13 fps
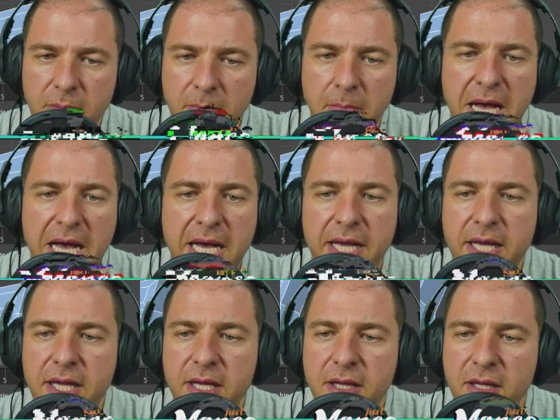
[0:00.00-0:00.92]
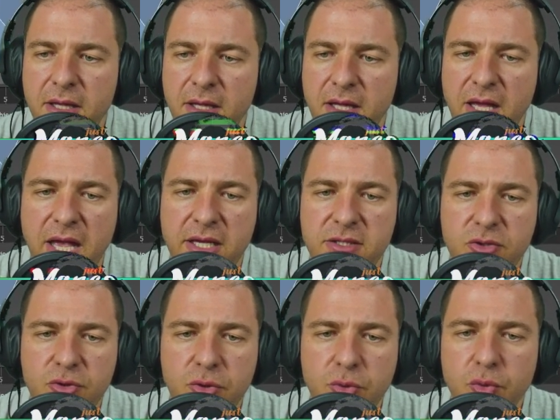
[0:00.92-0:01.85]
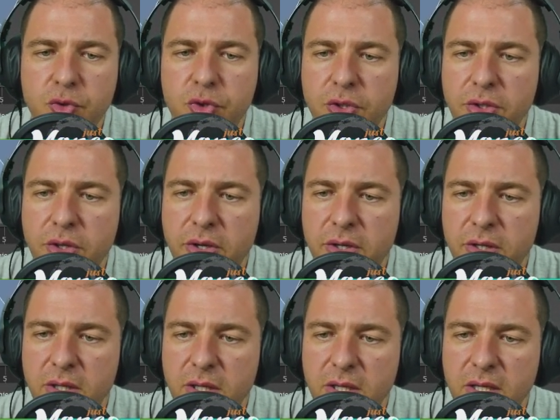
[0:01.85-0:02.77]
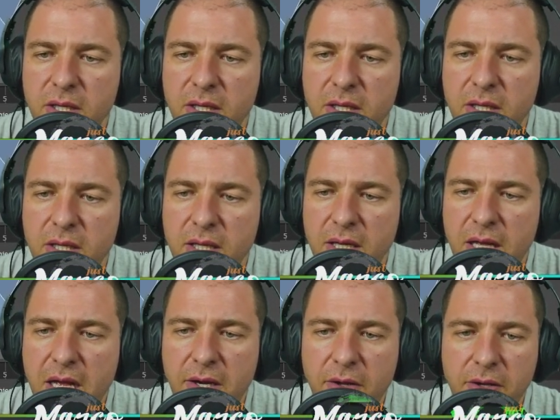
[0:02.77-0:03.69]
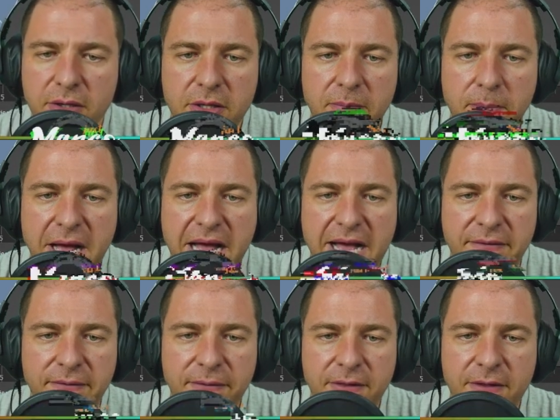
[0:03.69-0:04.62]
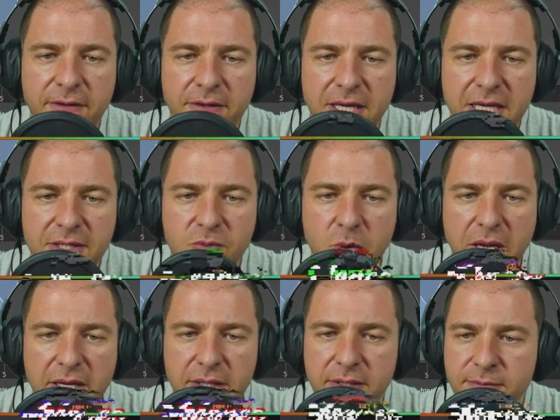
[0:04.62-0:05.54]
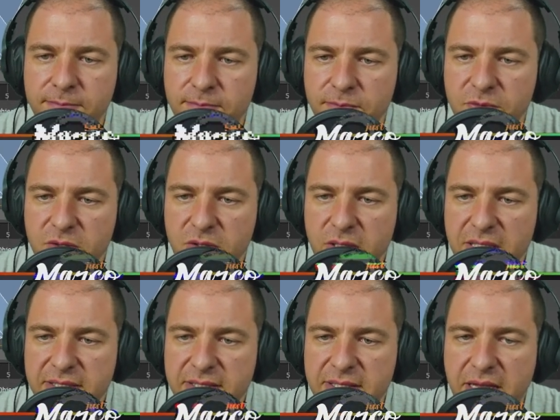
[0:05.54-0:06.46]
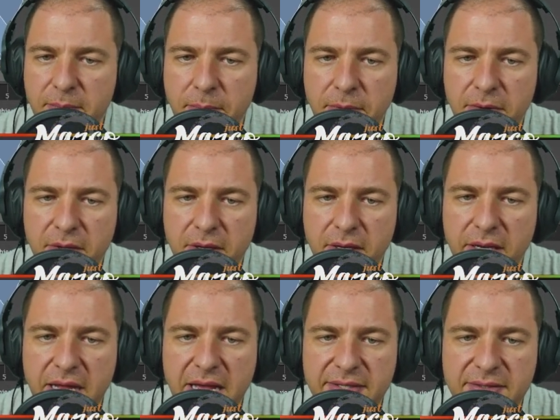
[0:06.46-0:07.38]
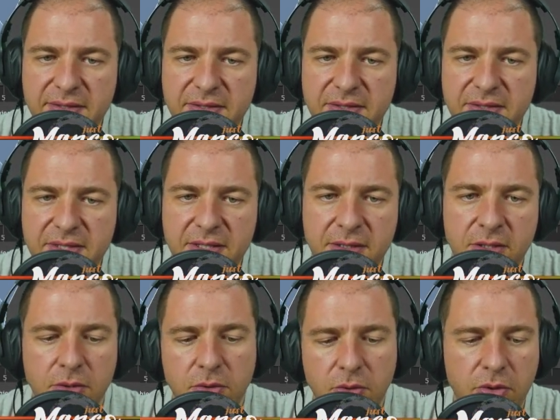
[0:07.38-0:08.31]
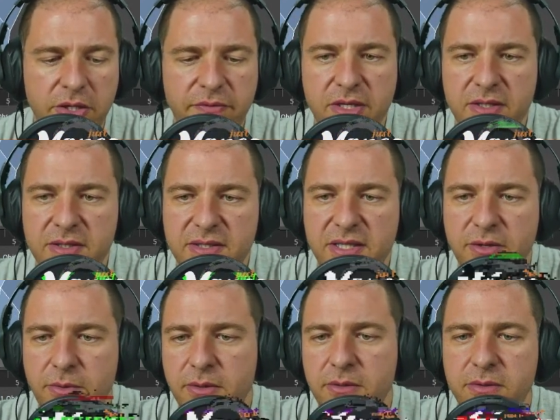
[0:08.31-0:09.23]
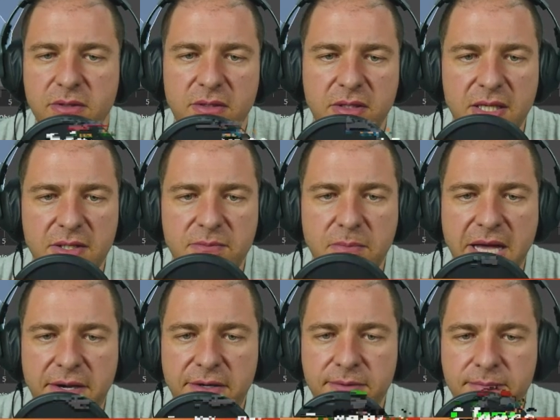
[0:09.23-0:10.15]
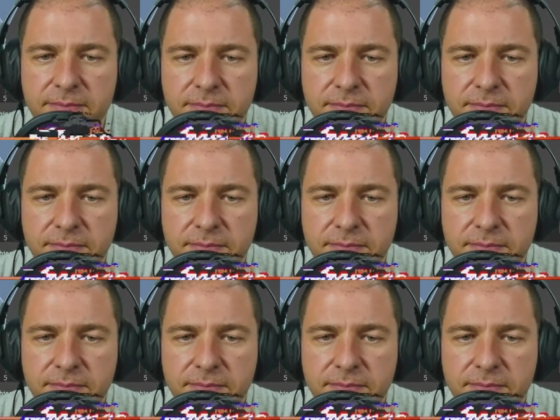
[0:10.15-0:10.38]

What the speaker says: my extrusion along the path as well. So let's taper less or even 0, that is better.